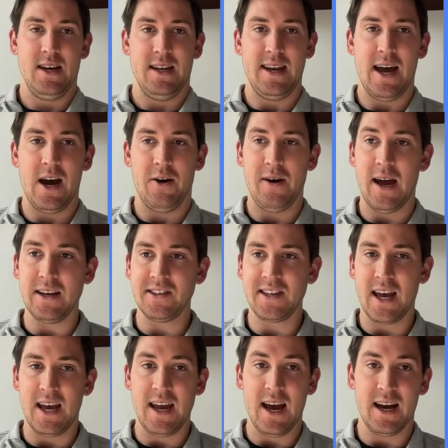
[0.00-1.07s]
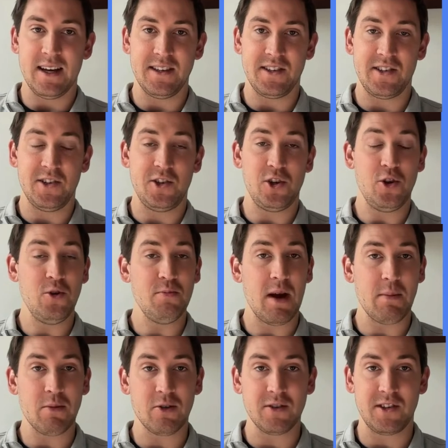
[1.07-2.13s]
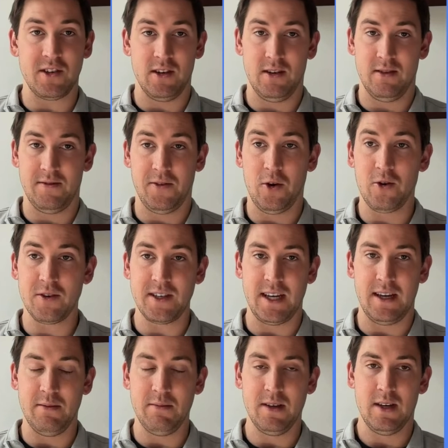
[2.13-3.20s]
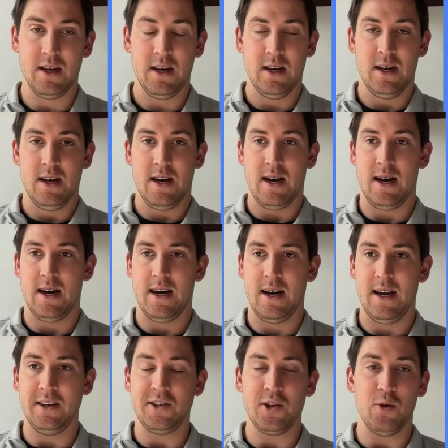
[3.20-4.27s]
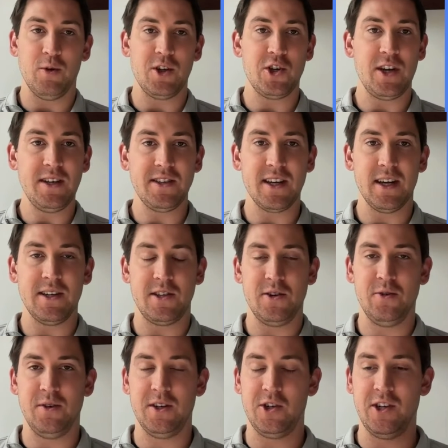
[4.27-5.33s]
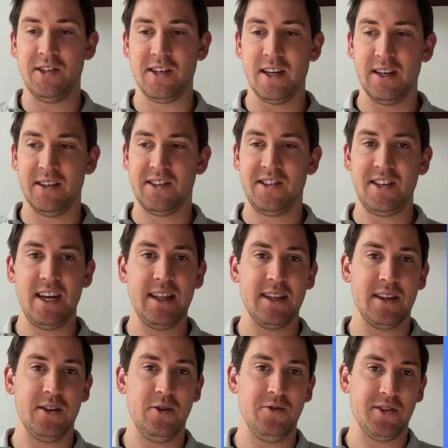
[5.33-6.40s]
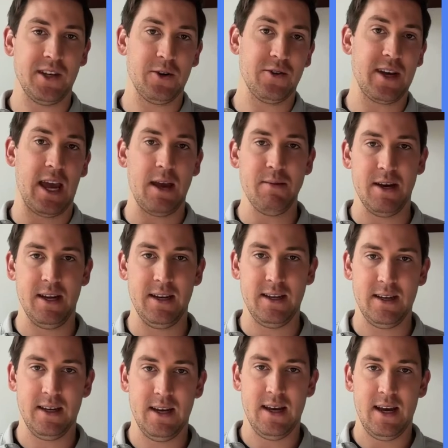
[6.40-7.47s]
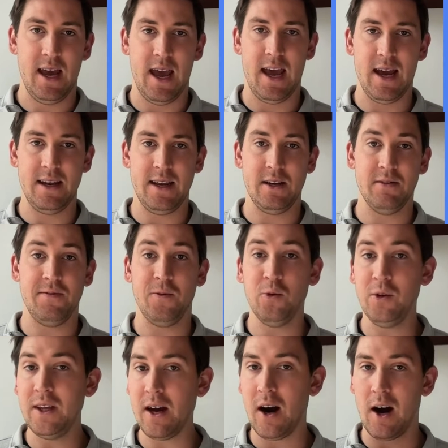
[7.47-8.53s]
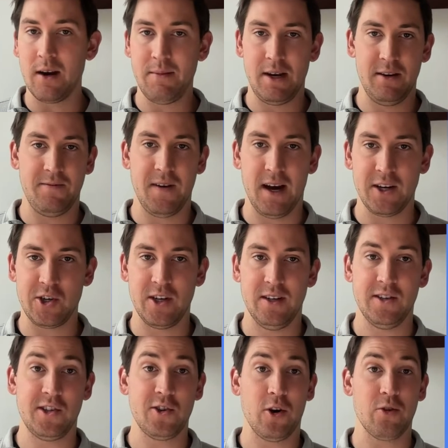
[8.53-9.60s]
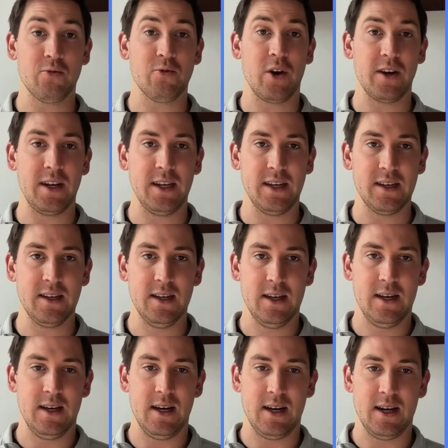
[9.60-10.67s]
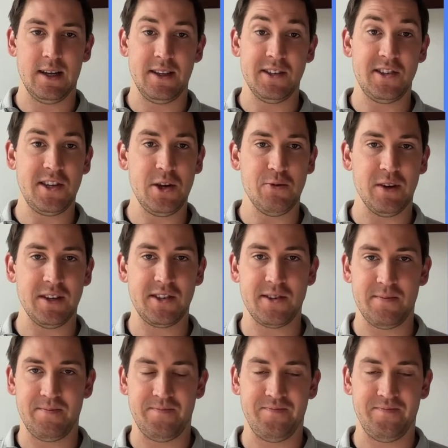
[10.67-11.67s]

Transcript: Now SK has two members of her team. And so what she's gonna do is she's gonna see that the newsletter came in and in a fully automated fashion, start running this sequence.